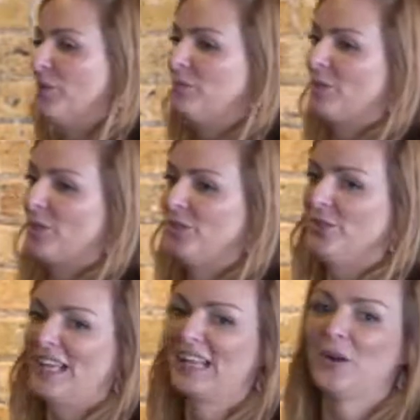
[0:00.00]
people are
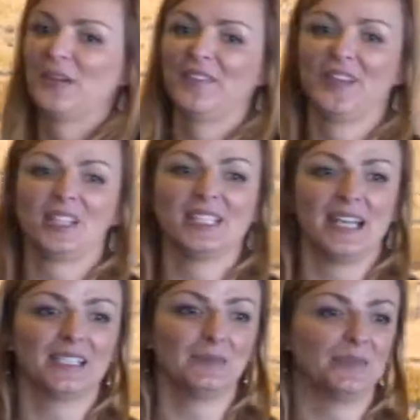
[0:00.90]
doing, go in there and
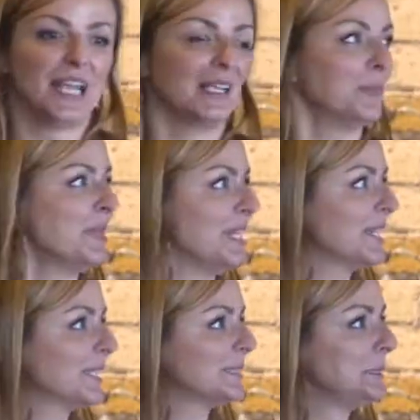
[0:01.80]
take a
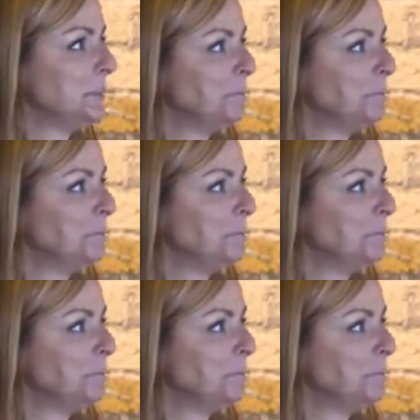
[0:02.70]
peek.